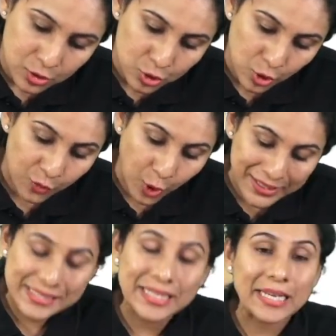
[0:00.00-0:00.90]
So
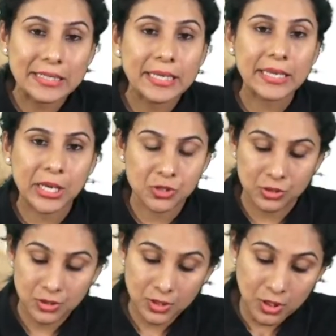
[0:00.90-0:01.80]
what is the
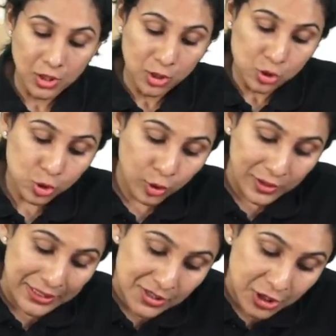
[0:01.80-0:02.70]
indication?
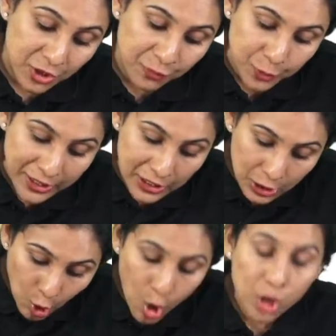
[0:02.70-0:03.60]
So instead of putting a
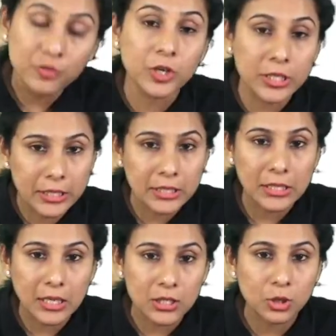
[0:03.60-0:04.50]
long
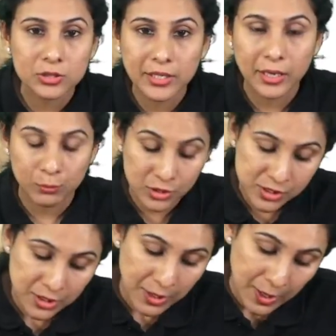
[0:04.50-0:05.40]
vertical cut on the
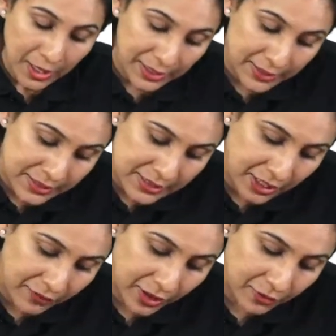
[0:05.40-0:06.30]
ramus, it is
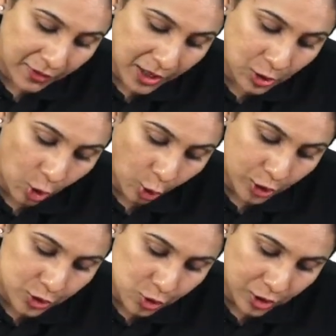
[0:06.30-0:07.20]
giving one
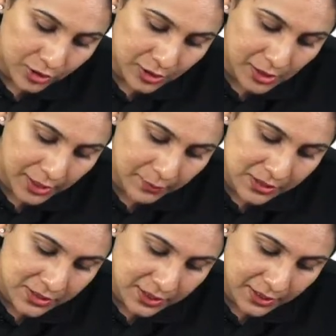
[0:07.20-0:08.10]
horizontal
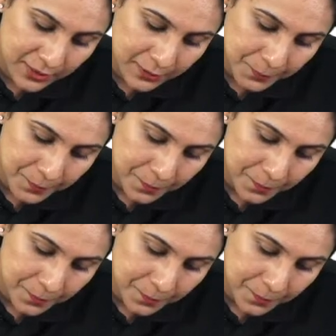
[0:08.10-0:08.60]
ramus cut